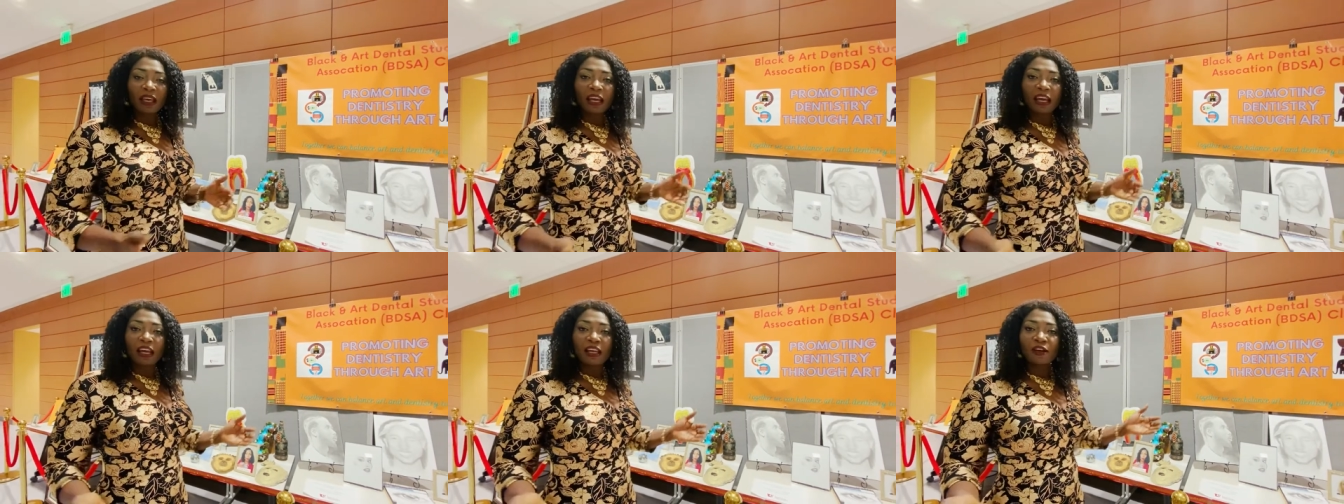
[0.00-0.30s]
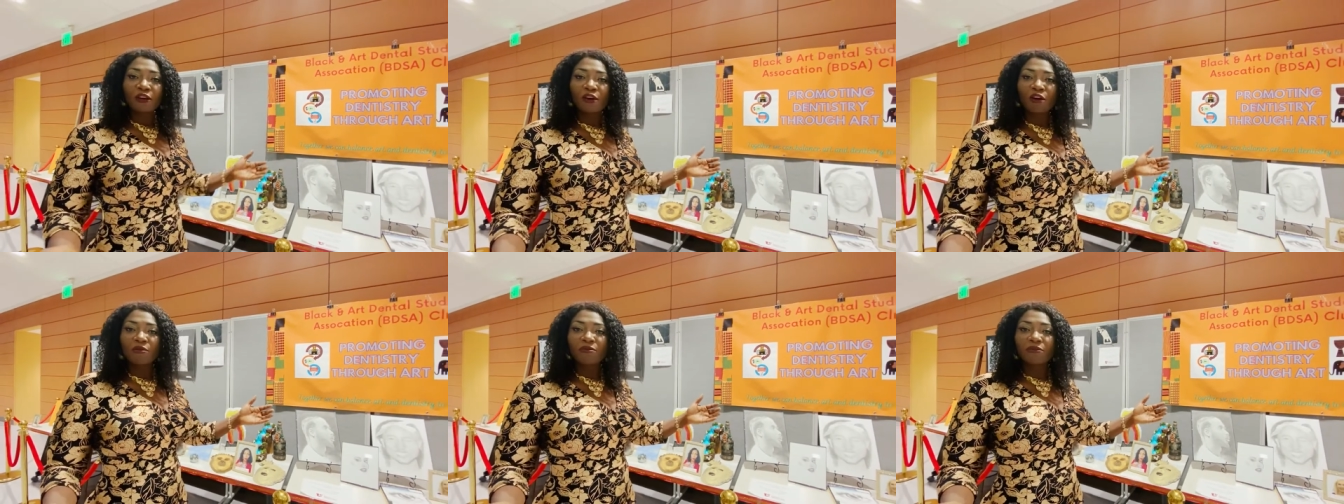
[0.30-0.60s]
And
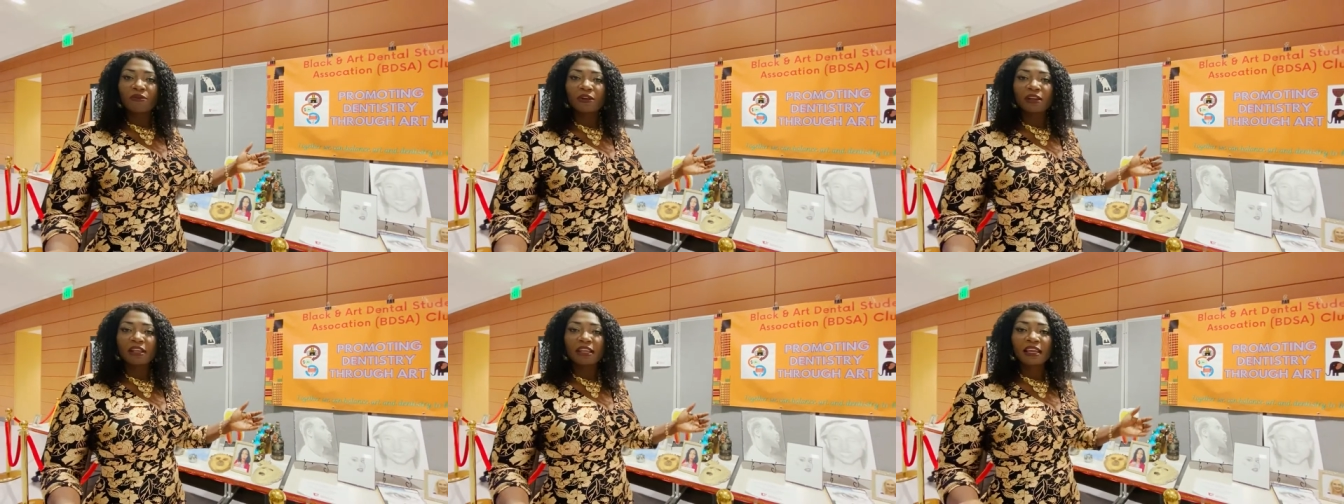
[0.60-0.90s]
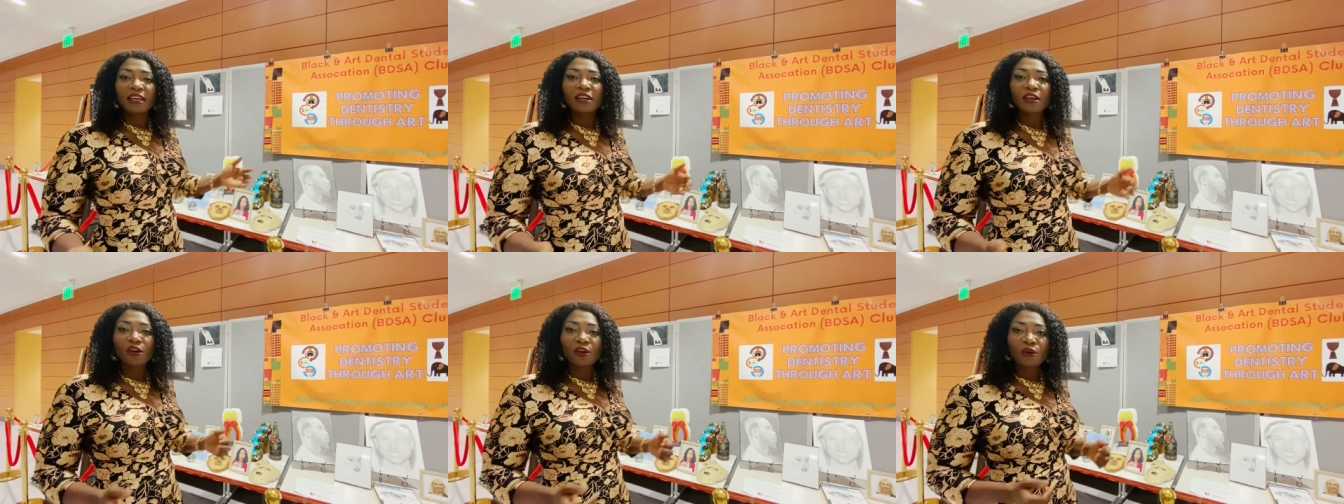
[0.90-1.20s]

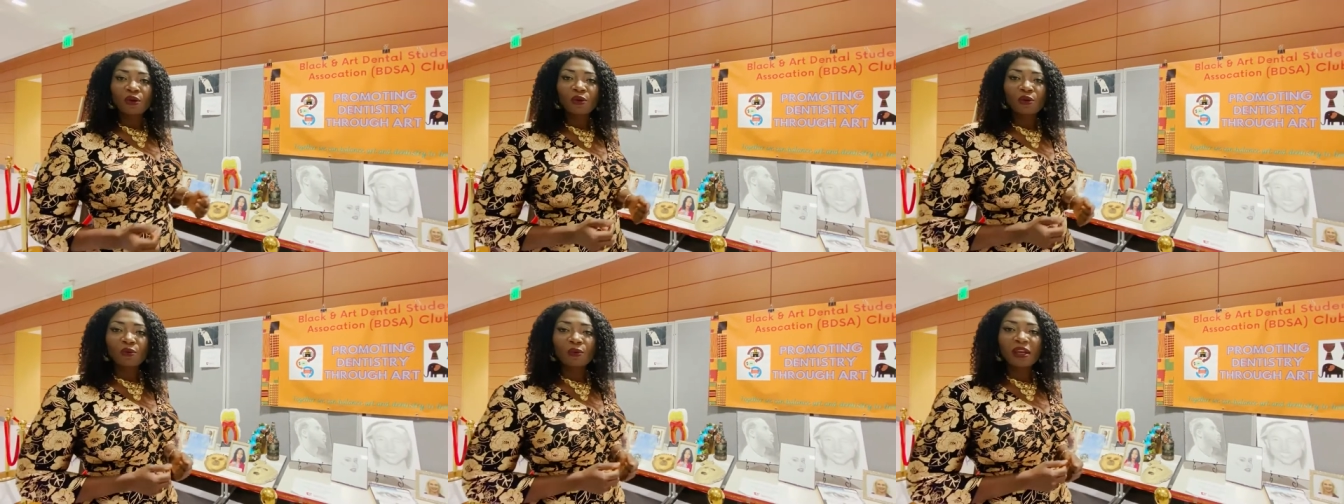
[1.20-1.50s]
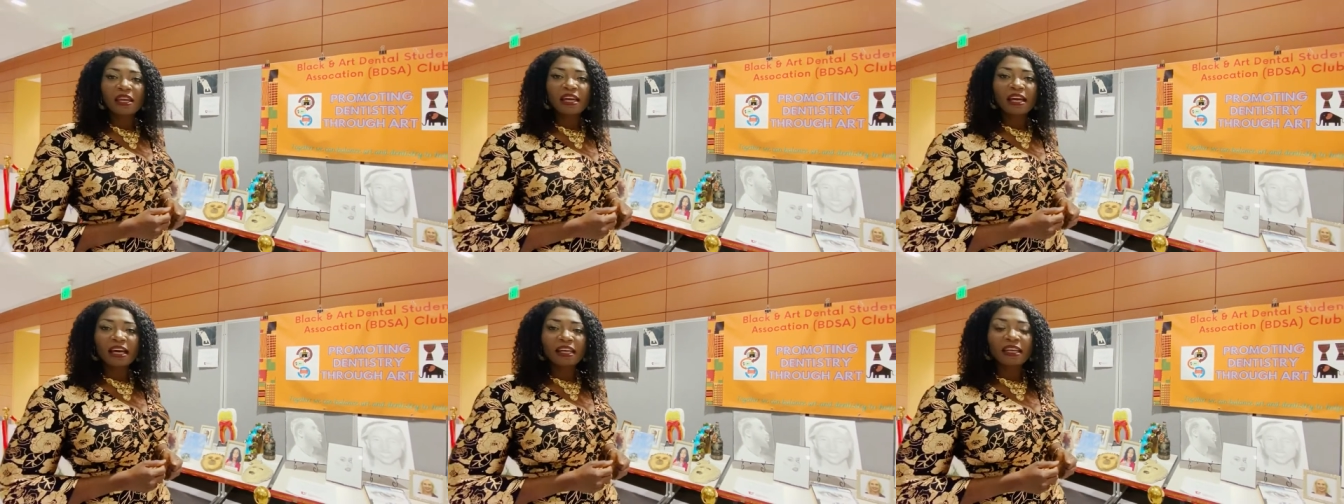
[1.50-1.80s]
hopefully, we
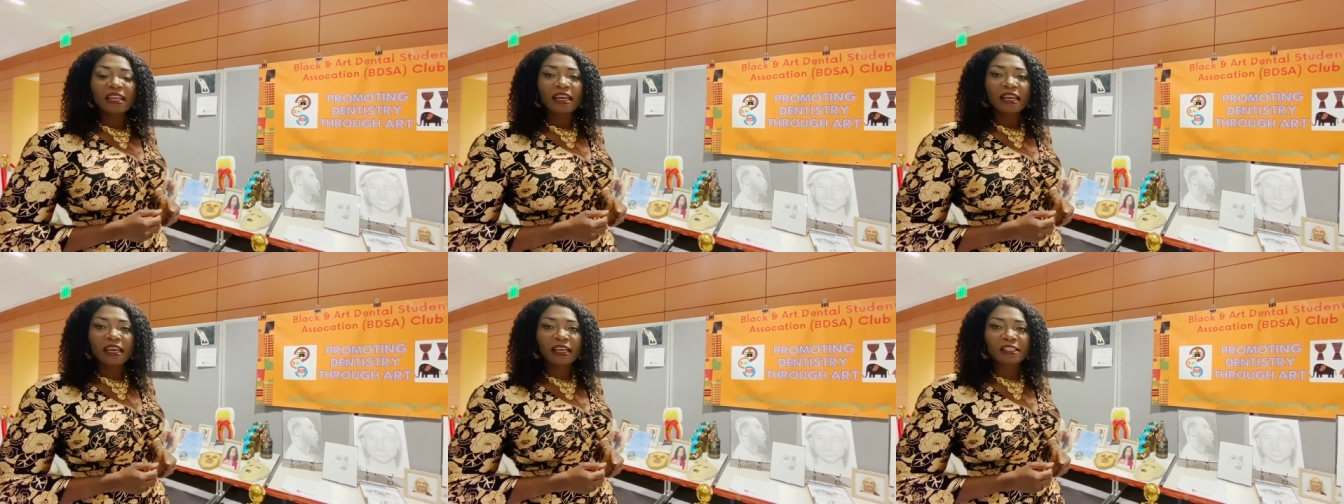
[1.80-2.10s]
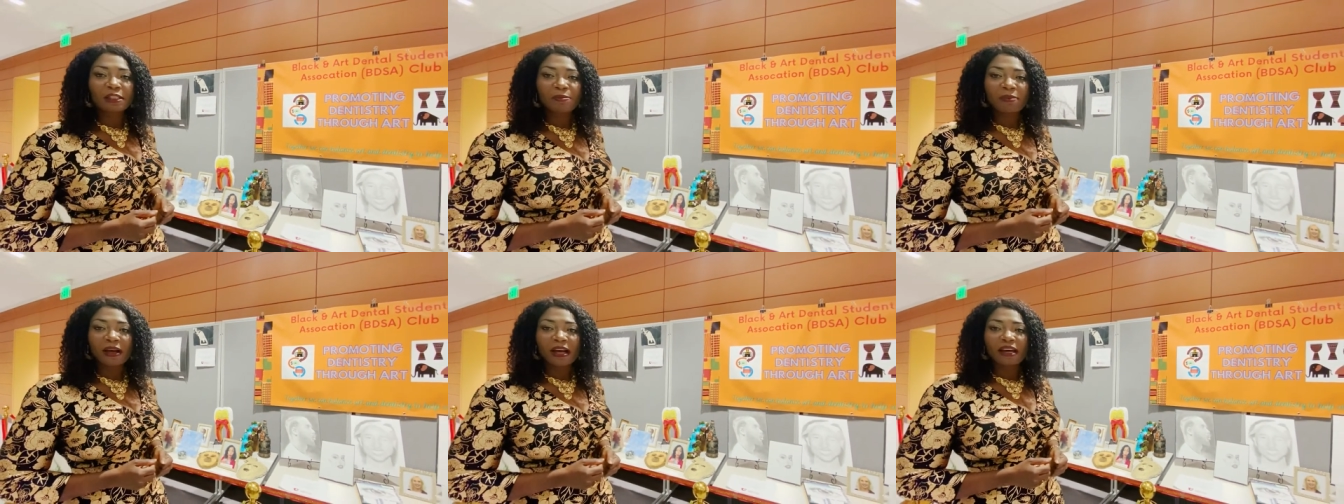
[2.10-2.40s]
can
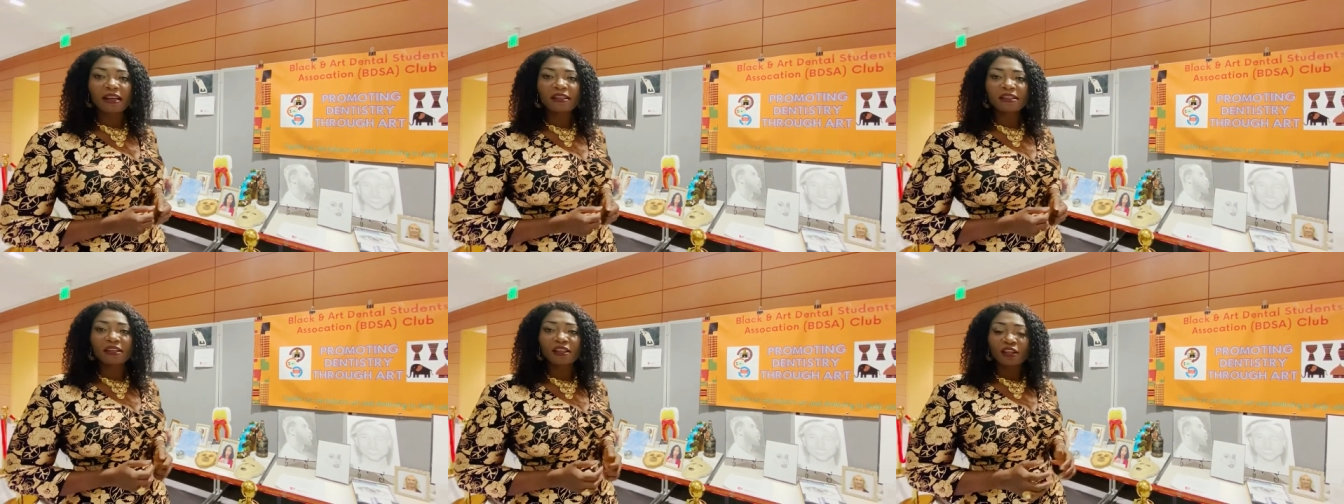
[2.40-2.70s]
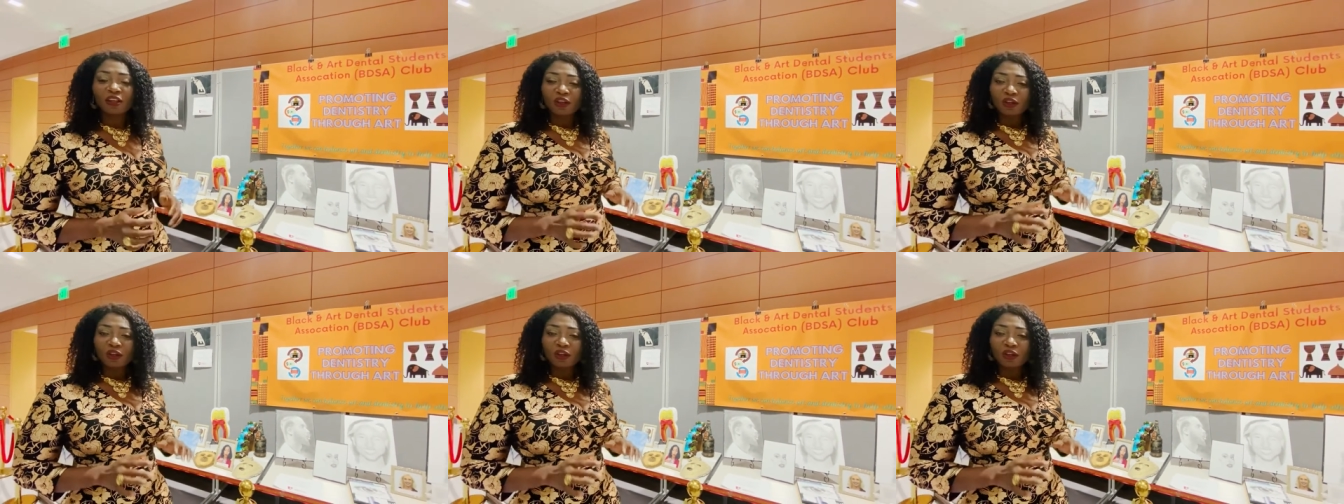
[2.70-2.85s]
expand